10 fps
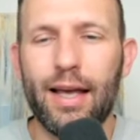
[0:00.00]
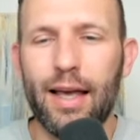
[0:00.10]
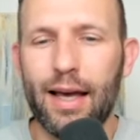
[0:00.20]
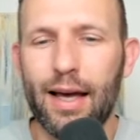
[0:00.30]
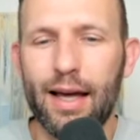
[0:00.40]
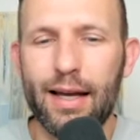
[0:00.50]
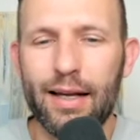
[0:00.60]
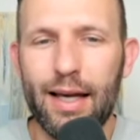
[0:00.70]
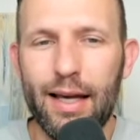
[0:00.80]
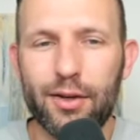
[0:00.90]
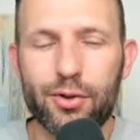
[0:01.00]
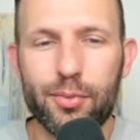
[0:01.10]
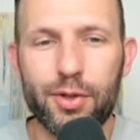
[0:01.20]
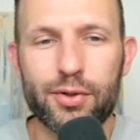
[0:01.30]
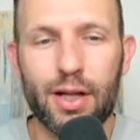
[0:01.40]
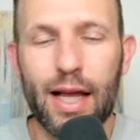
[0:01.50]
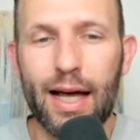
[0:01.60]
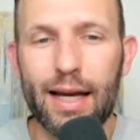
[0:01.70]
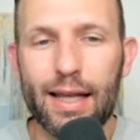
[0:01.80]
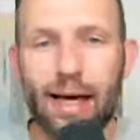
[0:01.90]
And he attributes a
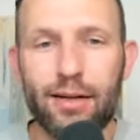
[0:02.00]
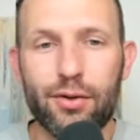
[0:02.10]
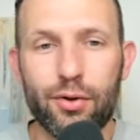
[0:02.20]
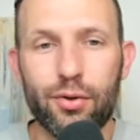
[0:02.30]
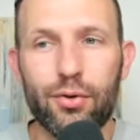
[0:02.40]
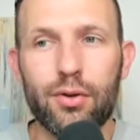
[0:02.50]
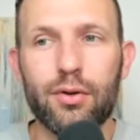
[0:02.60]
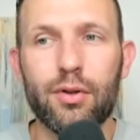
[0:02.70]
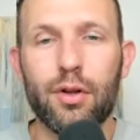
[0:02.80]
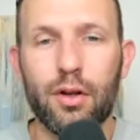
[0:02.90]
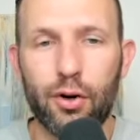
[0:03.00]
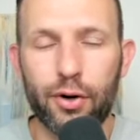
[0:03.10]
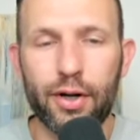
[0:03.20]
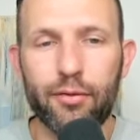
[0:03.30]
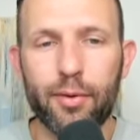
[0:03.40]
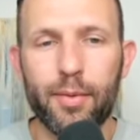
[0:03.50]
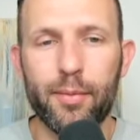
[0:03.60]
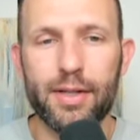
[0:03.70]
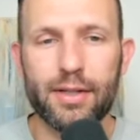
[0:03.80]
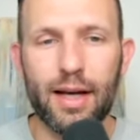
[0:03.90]
lot of that to learning from the
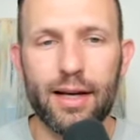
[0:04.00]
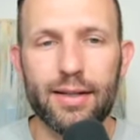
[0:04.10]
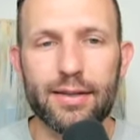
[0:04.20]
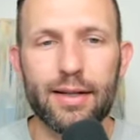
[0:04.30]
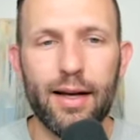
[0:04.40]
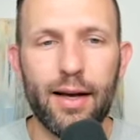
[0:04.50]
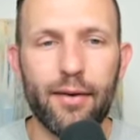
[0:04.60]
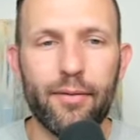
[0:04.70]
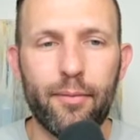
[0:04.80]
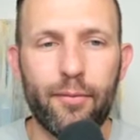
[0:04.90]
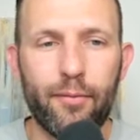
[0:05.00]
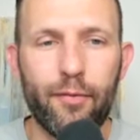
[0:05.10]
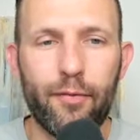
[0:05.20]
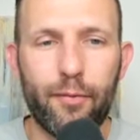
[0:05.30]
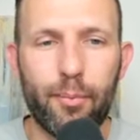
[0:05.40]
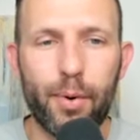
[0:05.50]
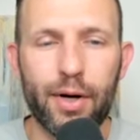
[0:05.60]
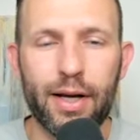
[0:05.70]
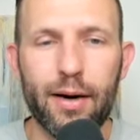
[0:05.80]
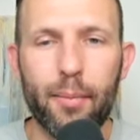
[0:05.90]
mistakes and
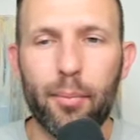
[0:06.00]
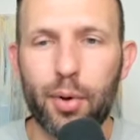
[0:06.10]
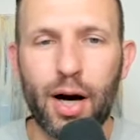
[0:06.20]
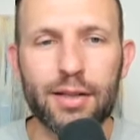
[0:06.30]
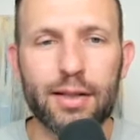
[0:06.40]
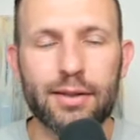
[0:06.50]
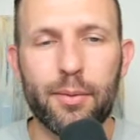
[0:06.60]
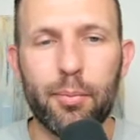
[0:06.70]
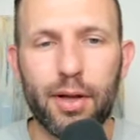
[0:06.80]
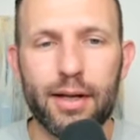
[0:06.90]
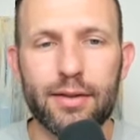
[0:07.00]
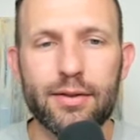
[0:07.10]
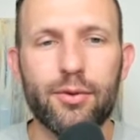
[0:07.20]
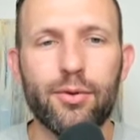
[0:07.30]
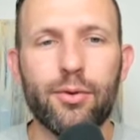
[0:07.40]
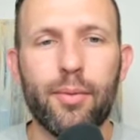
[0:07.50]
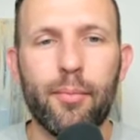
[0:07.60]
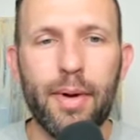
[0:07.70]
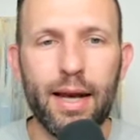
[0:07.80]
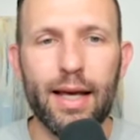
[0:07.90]
putting a process in place to
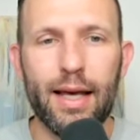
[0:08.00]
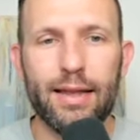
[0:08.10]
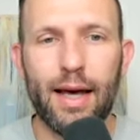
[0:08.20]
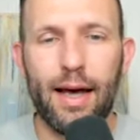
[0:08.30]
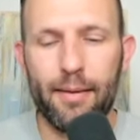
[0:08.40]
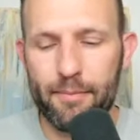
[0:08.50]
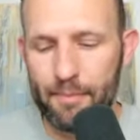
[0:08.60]
mitigate that.